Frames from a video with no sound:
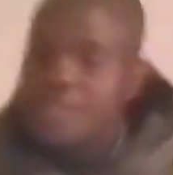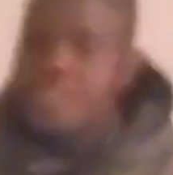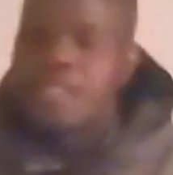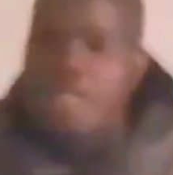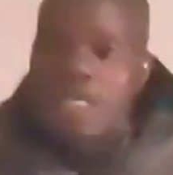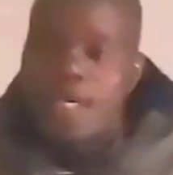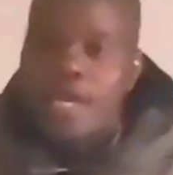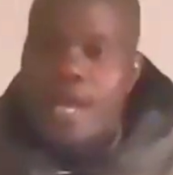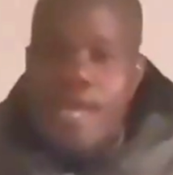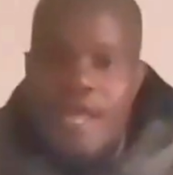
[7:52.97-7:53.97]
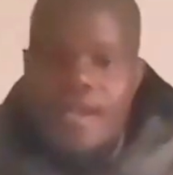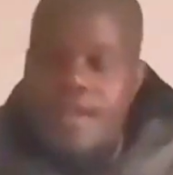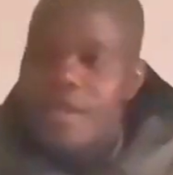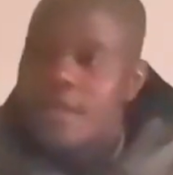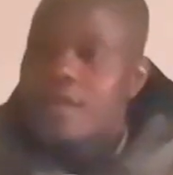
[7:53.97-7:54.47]
peace
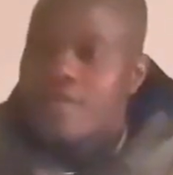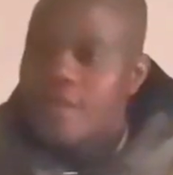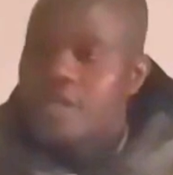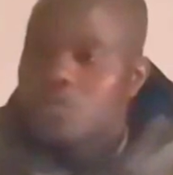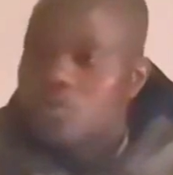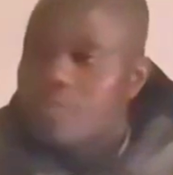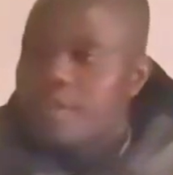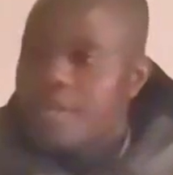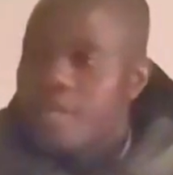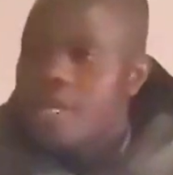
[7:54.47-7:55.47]
and uh, they should be